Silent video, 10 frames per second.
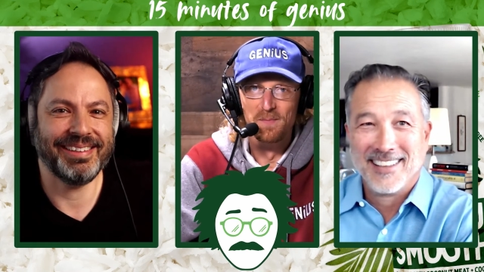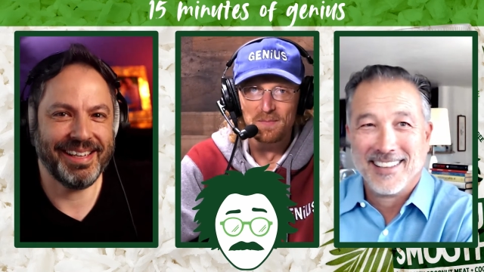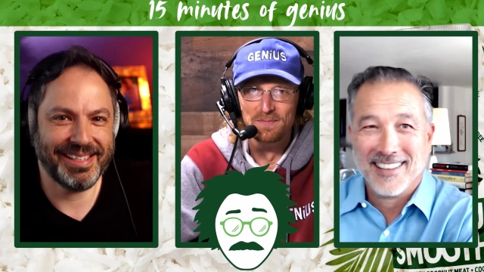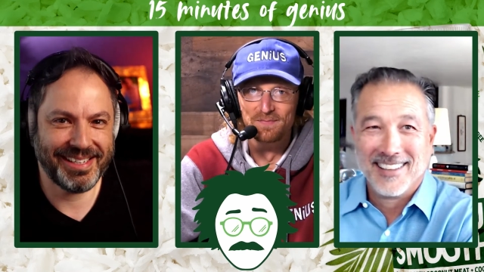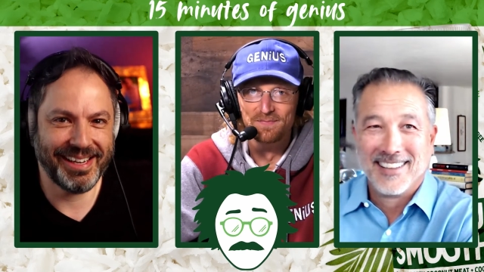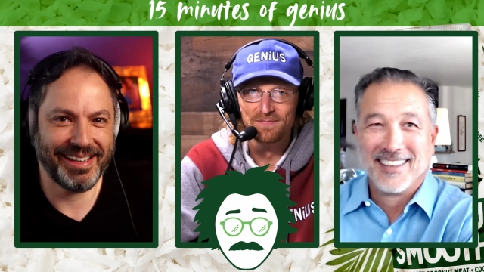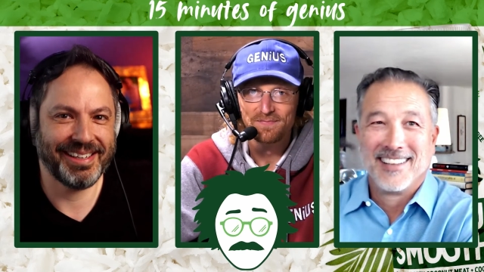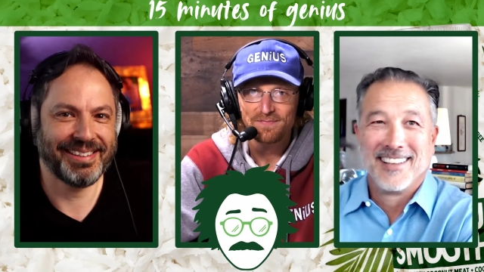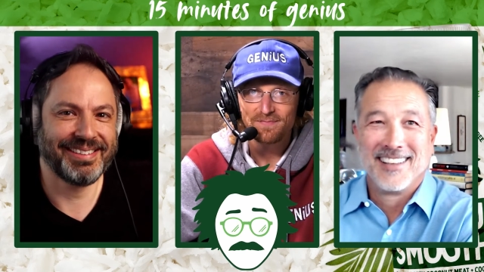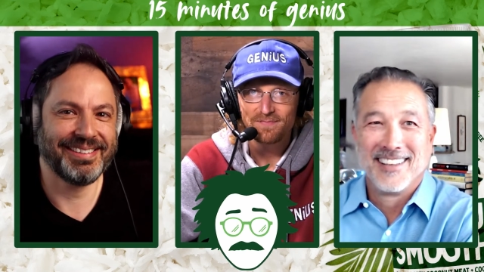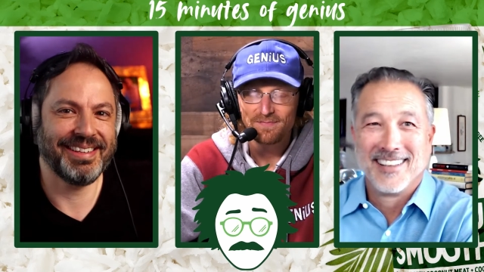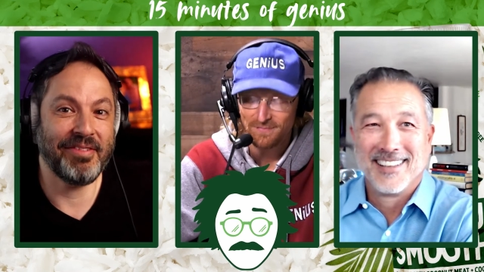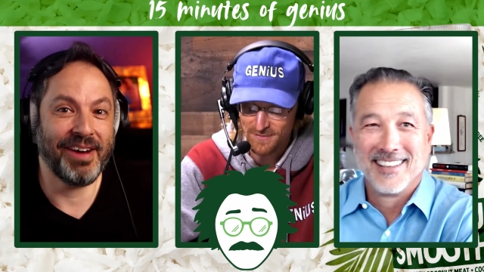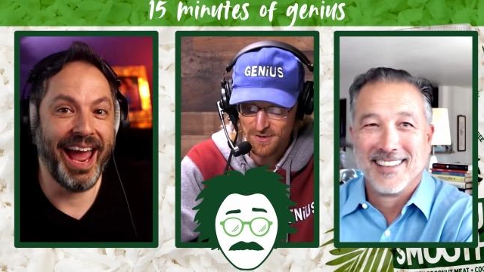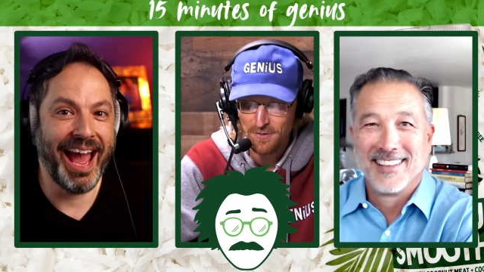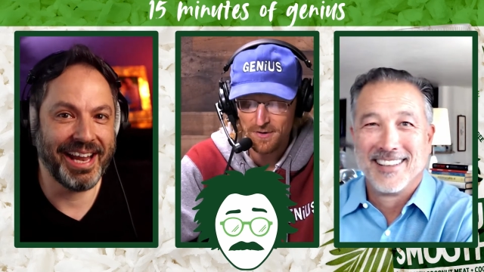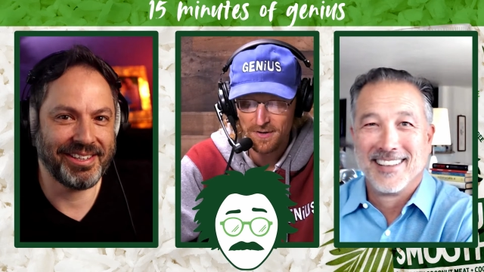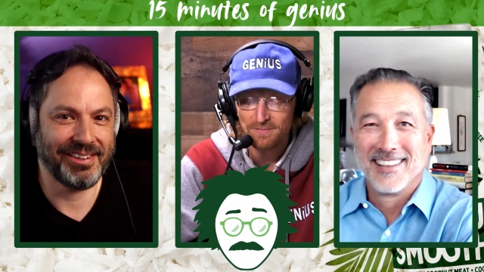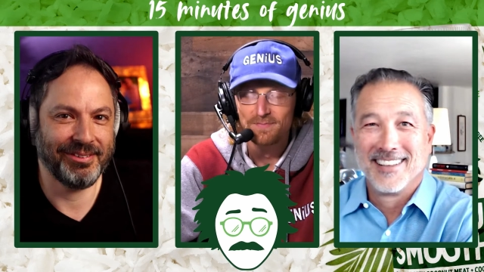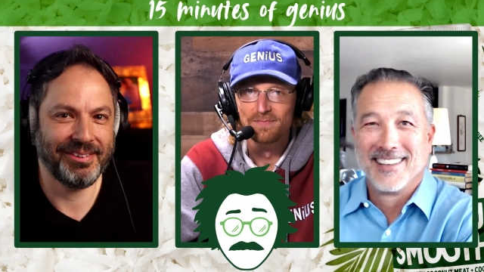Speaker 1: NSYNC if I okay. had
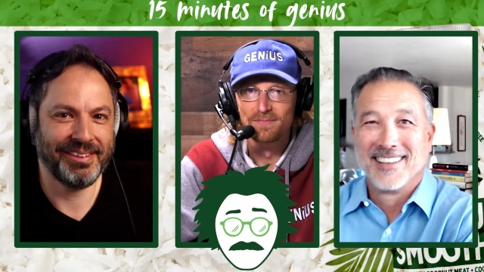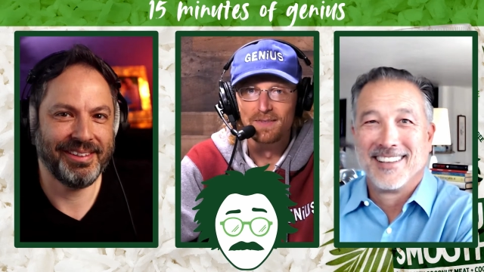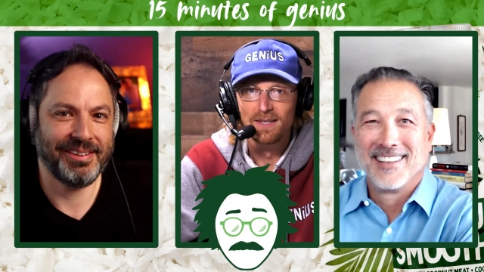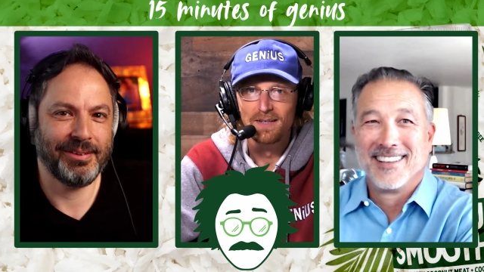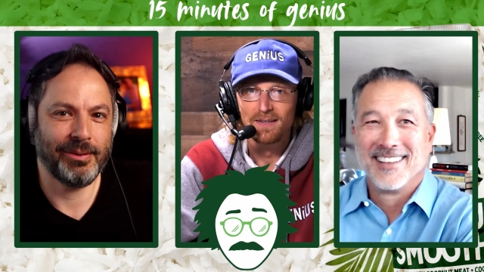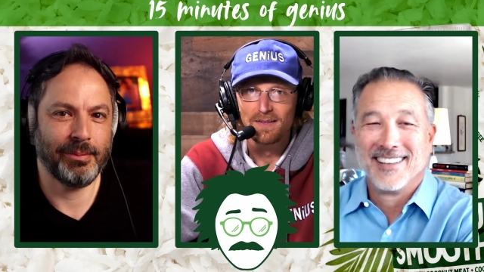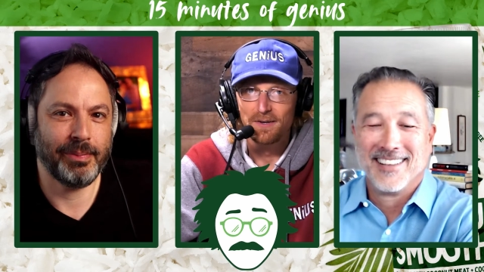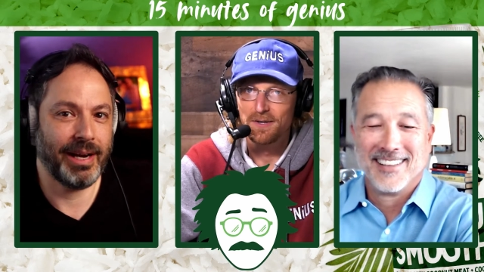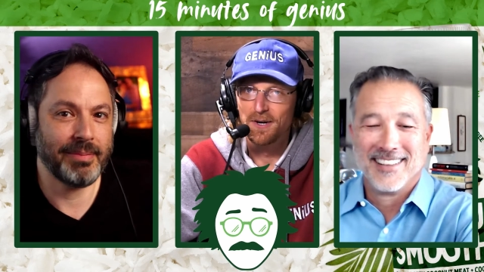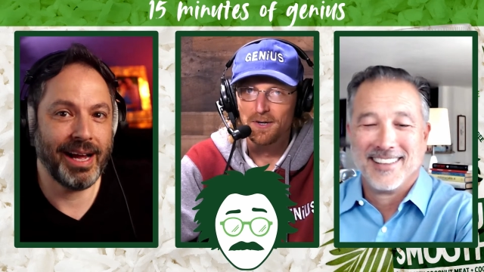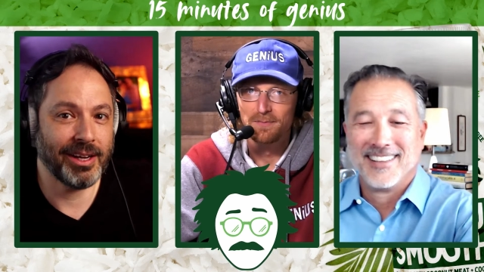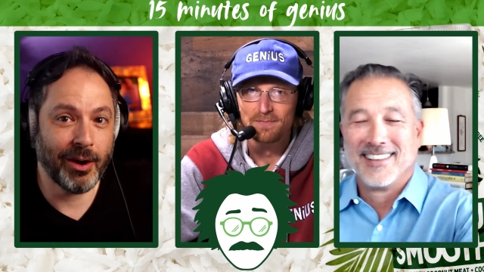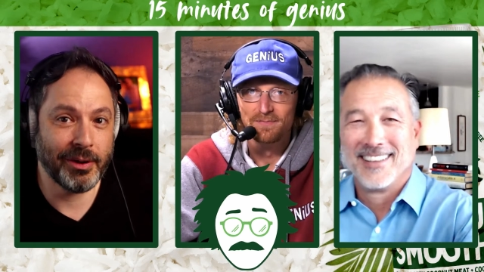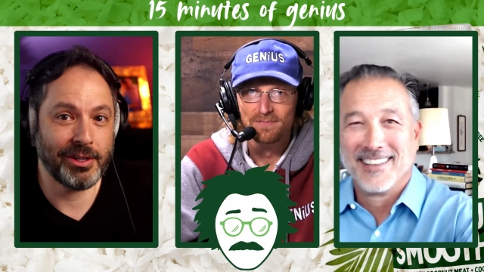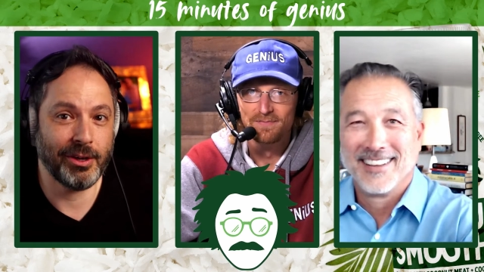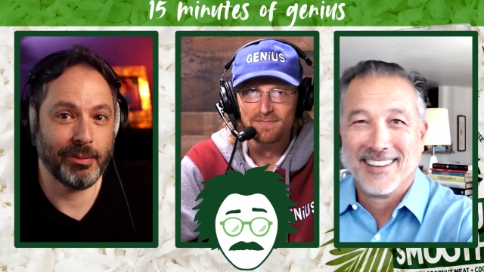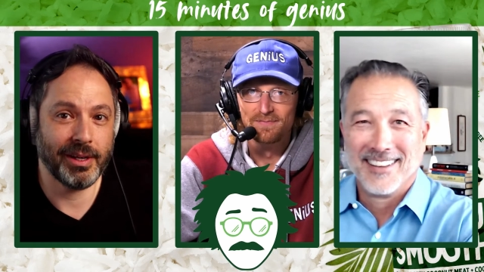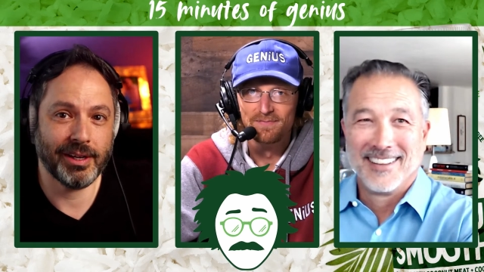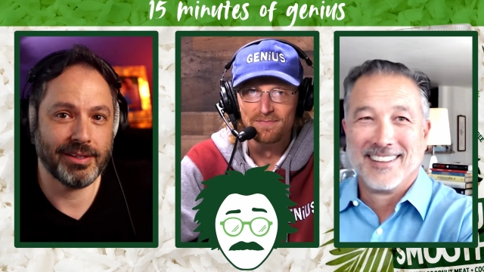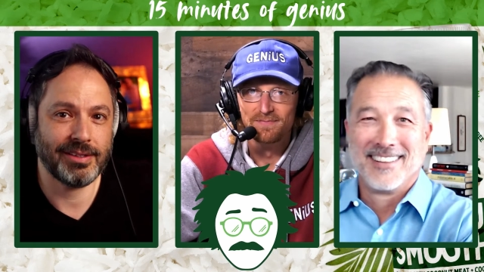to. There we but go. I'm not going to
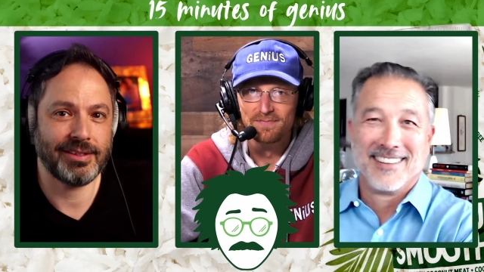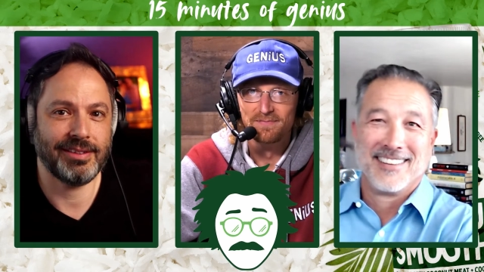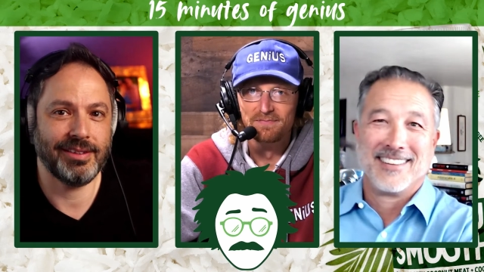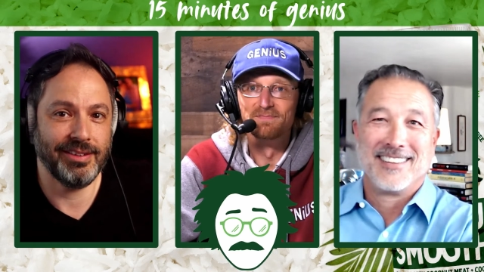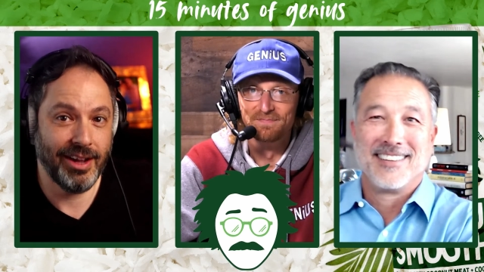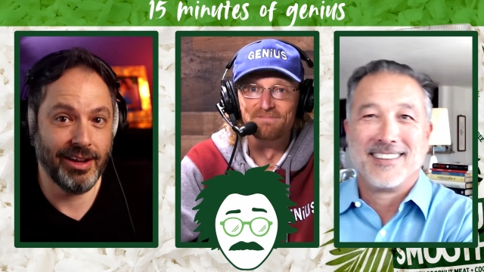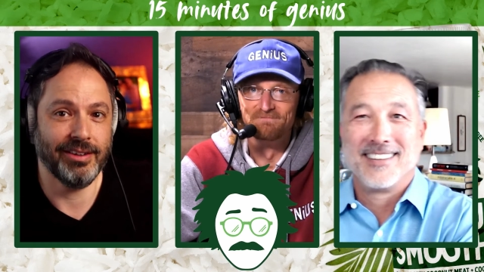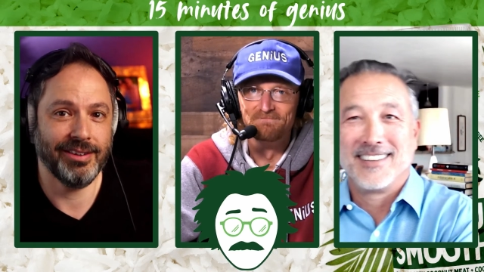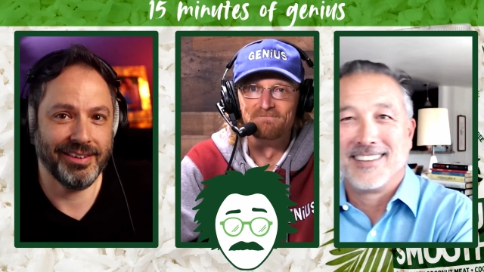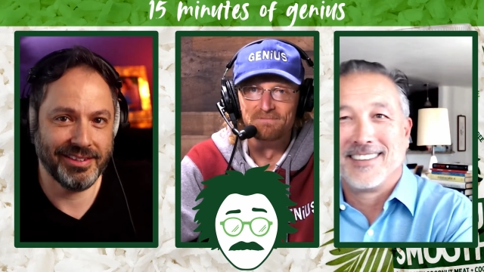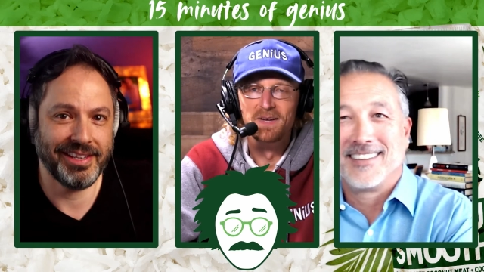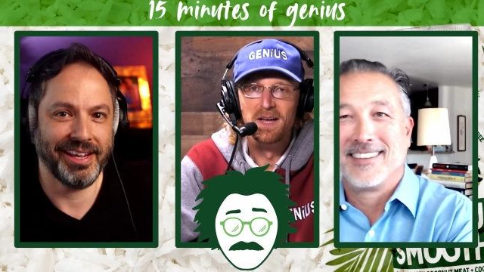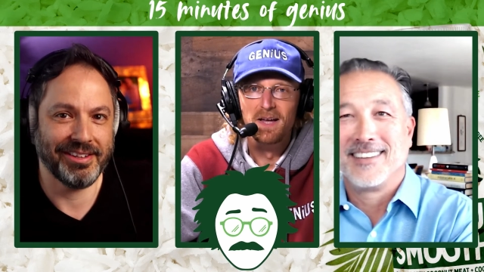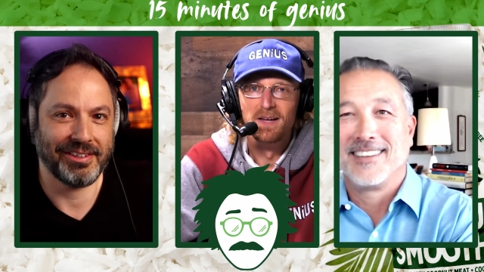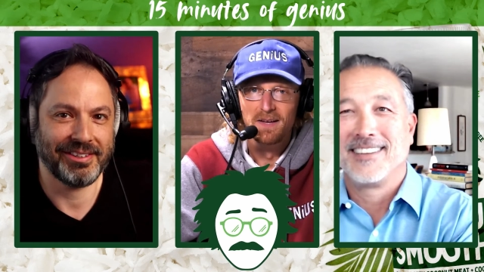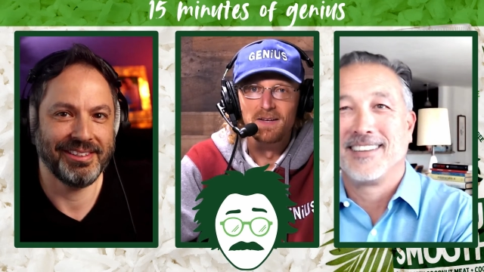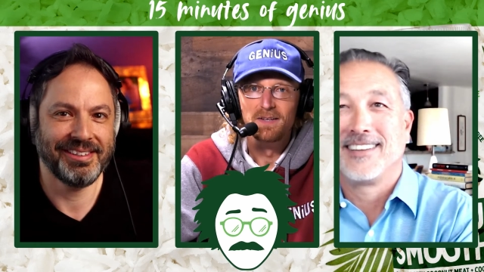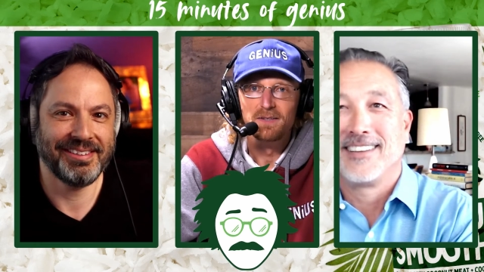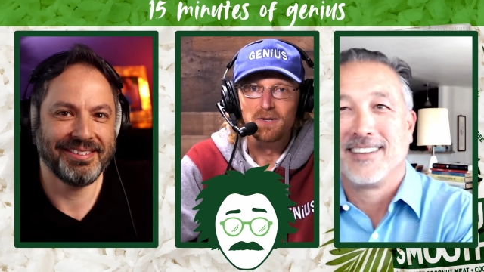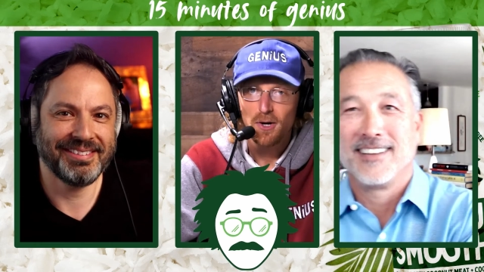because none is the answer.
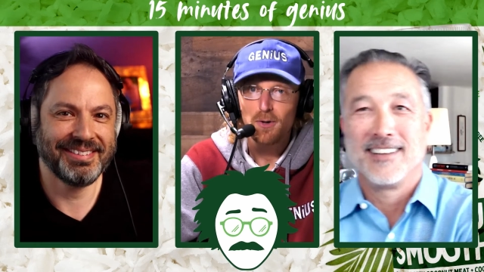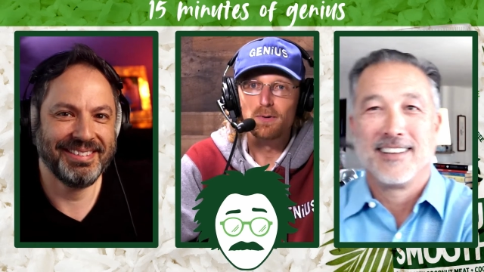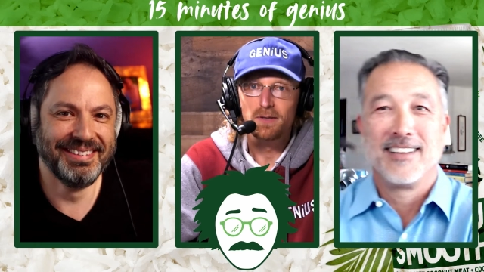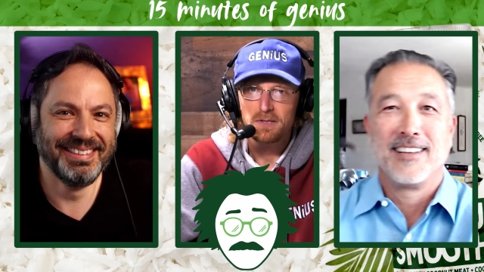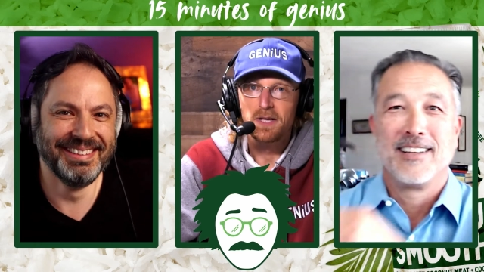
Speaker 2: No is the